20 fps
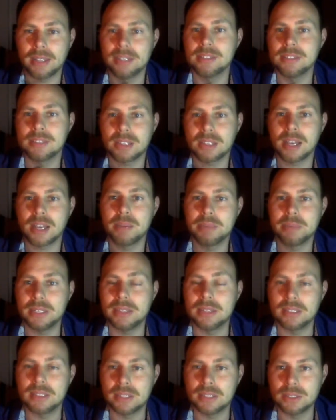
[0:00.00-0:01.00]
is a
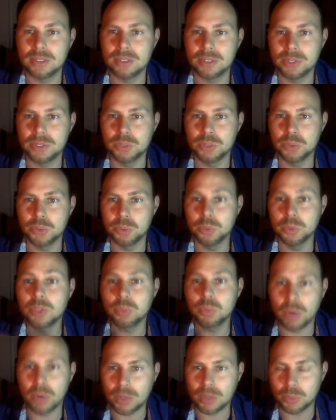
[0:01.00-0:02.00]
company that you would
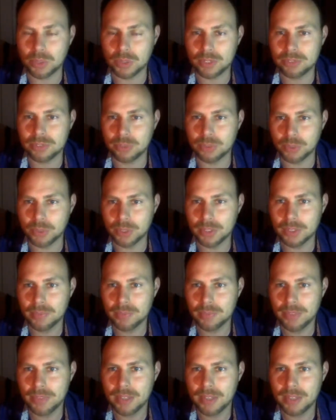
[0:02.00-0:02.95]
want to work for